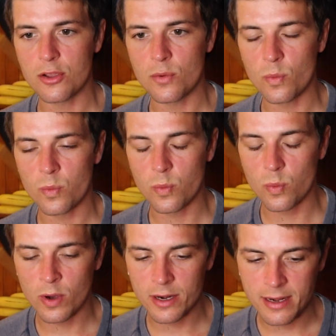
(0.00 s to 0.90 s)

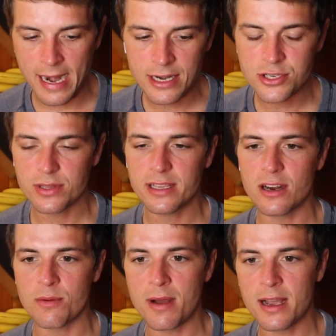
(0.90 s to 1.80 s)
what naturally
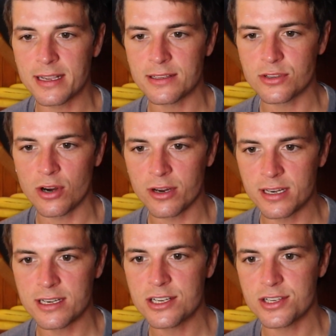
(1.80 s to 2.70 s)
our minds are
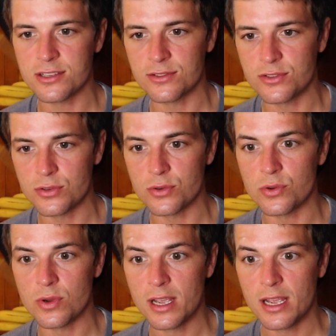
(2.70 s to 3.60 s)
conditioned
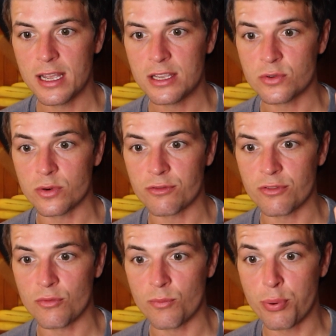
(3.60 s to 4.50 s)
to sort of
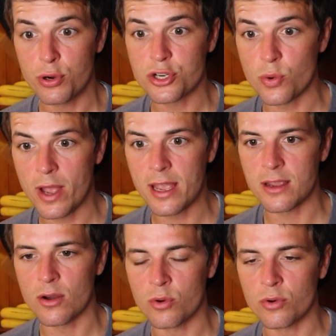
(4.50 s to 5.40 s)
push
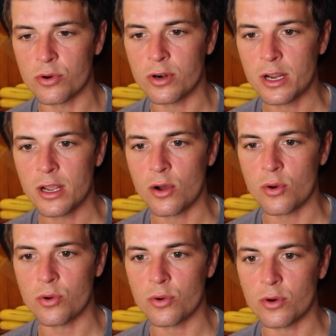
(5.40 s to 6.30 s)
away or
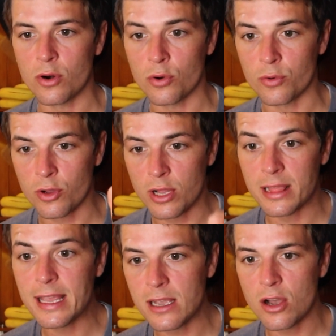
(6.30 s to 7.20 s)

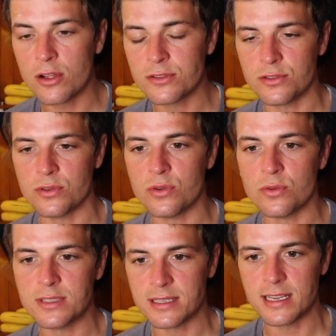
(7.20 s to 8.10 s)
cling on to
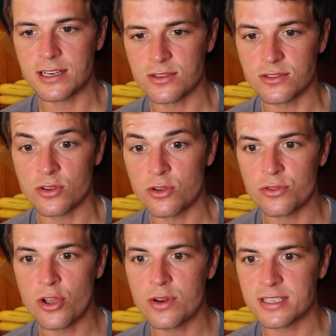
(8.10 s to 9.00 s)
sensations. So you'll
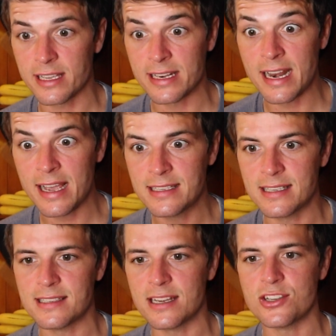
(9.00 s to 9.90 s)
notice like a nice
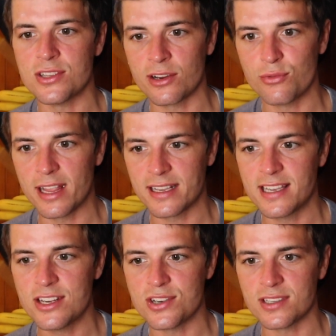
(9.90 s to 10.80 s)
sensation, like
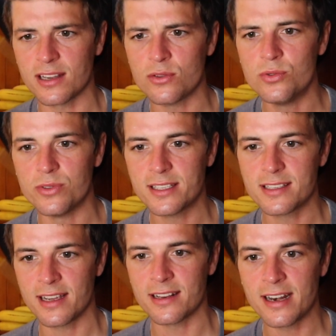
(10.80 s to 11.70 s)
relaxation. It's like, oh, that's
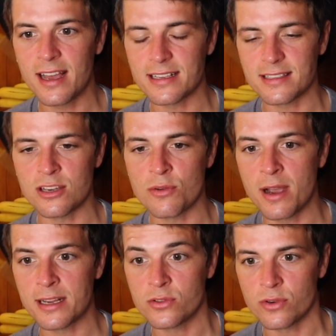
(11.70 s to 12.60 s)
kind of nice. And your
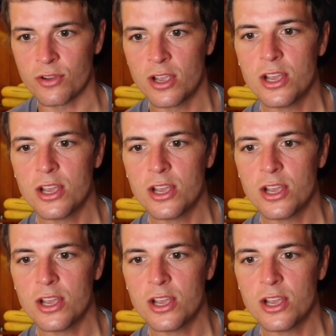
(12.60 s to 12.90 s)
mind sort of